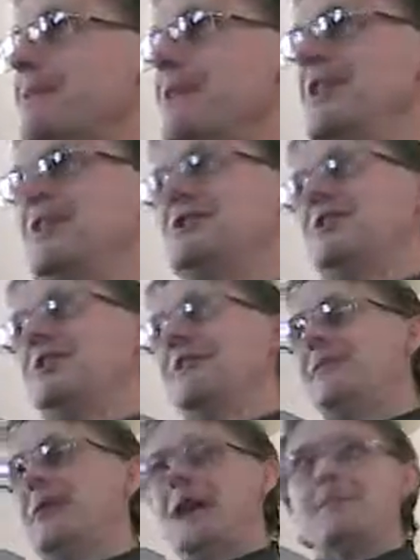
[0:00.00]
Yes, she
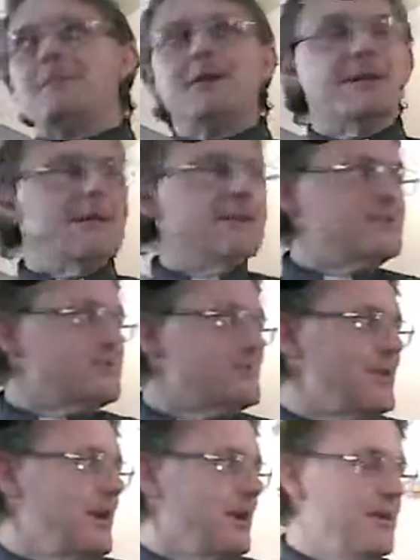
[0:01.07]
had a camera, yeah, that's
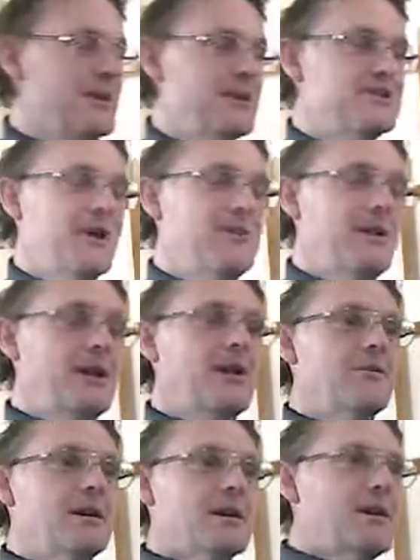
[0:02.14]
right, quality time.
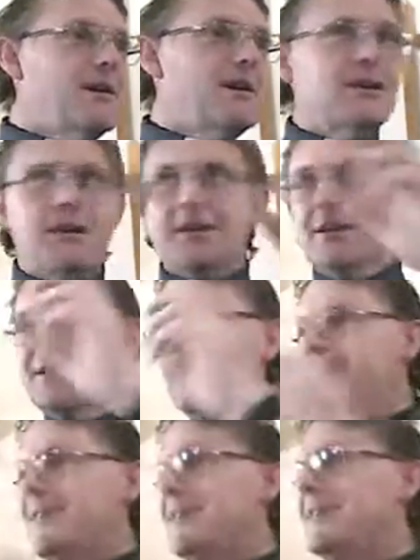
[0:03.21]
Hello Nikki, click, click,
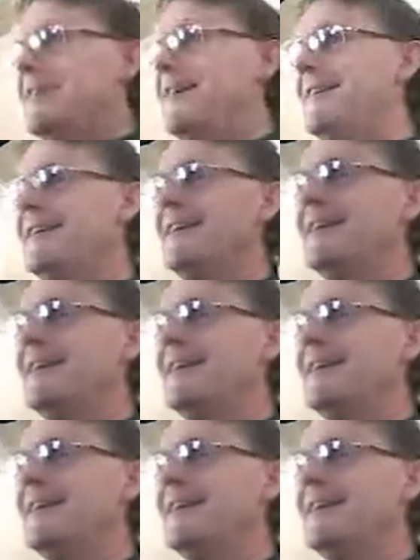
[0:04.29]
click, click, you know.